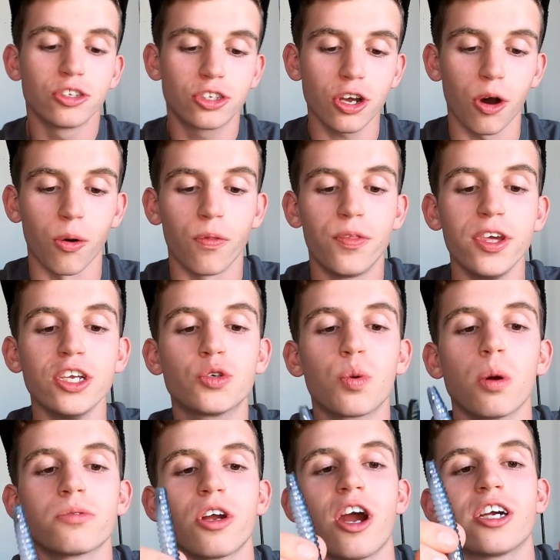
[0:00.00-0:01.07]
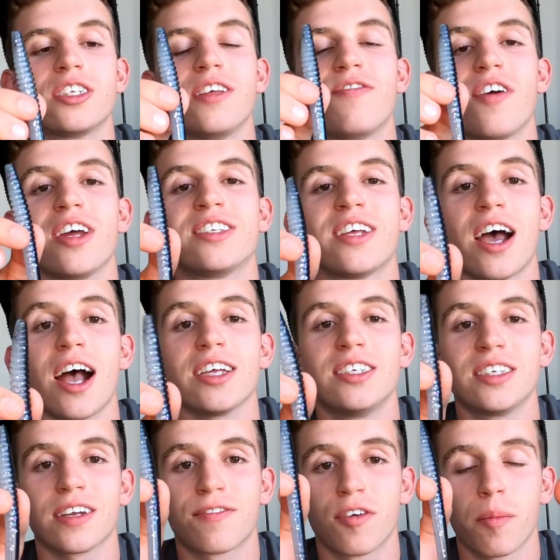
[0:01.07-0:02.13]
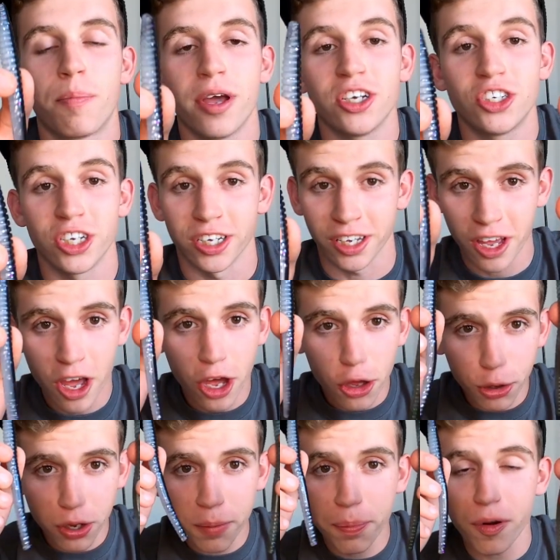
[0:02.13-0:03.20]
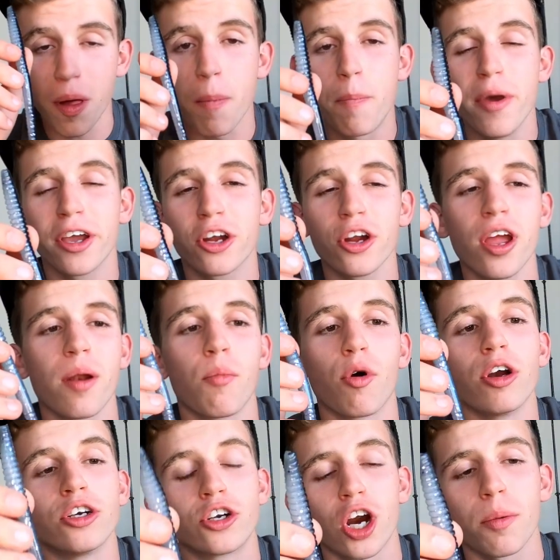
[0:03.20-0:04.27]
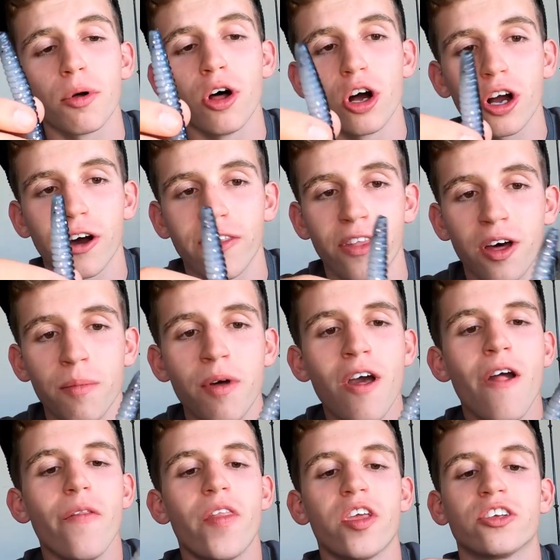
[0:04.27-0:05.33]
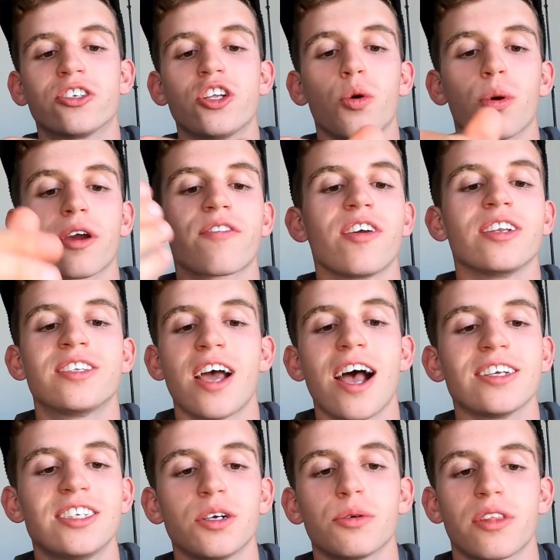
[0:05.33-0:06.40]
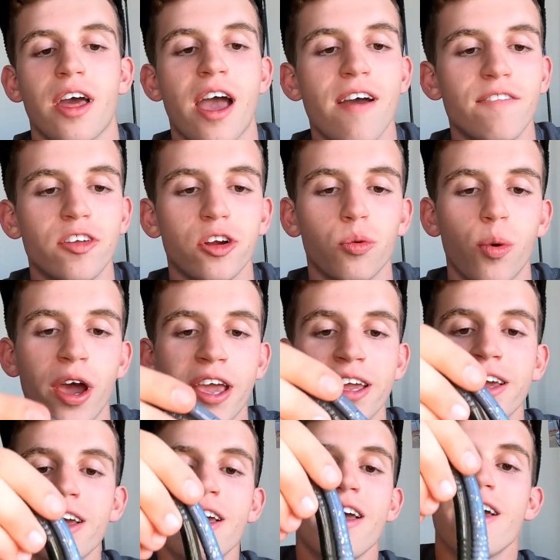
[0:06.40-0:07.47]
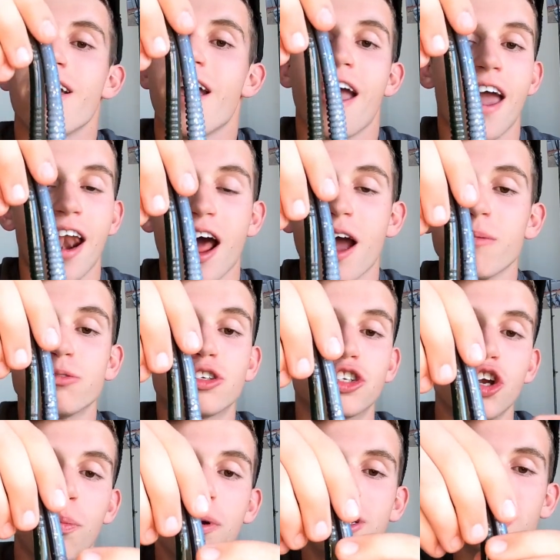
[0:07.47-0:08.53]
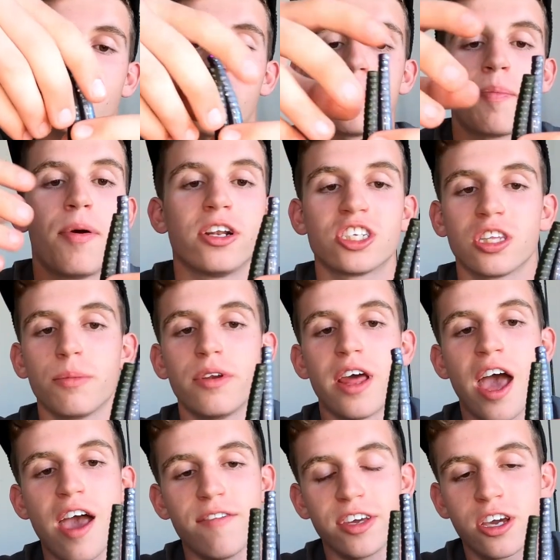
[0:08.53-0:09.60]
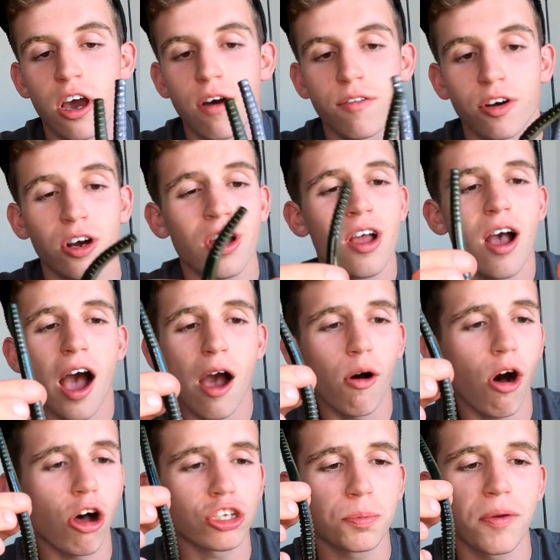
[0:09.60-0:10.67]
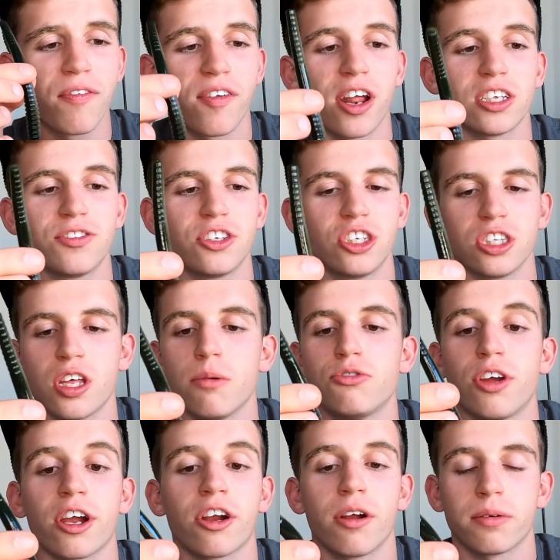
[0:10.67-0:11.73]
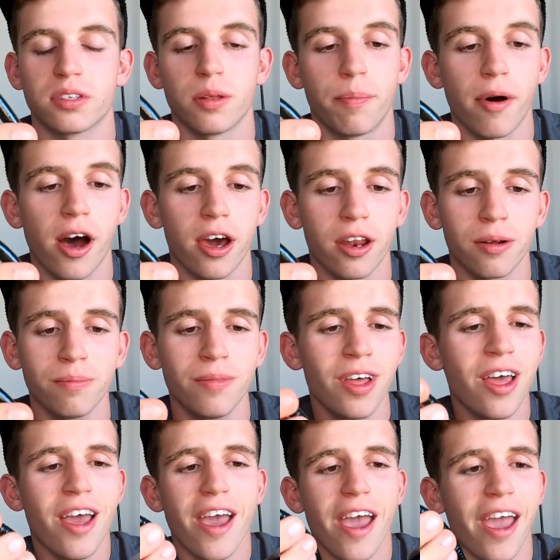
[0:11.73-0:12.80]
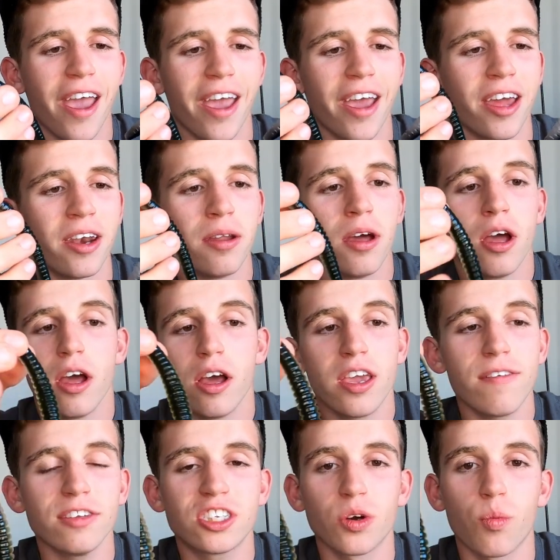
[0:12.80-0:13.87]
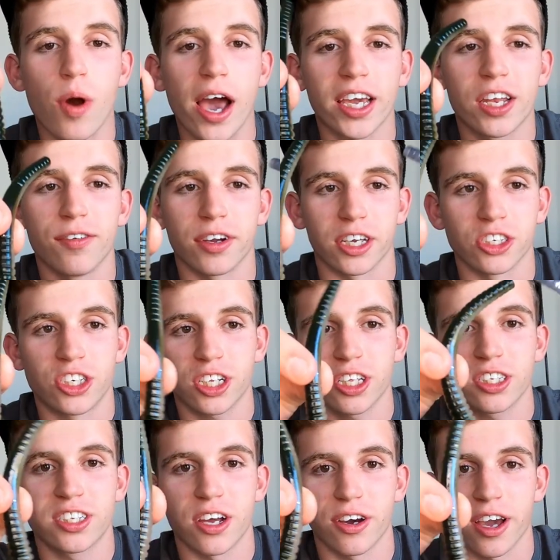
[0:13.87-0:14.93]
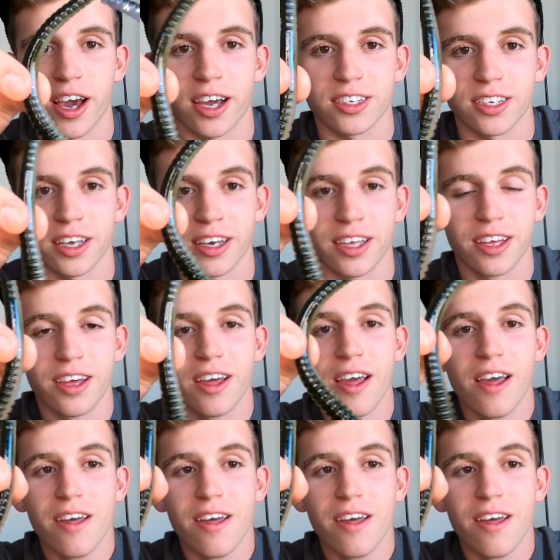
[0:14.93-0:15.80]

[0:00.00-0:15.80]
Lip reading: So, these worms are actually fantastic for pitching. You can put a bigger and more durable hook on them. They still work fantastic with a heavier weight, and I'm super excited to be pitching them into heavy cover. I'll also be finesse fishing them, dragging them across the bottom, and even some wacky rigging. Check this out, guys. Like,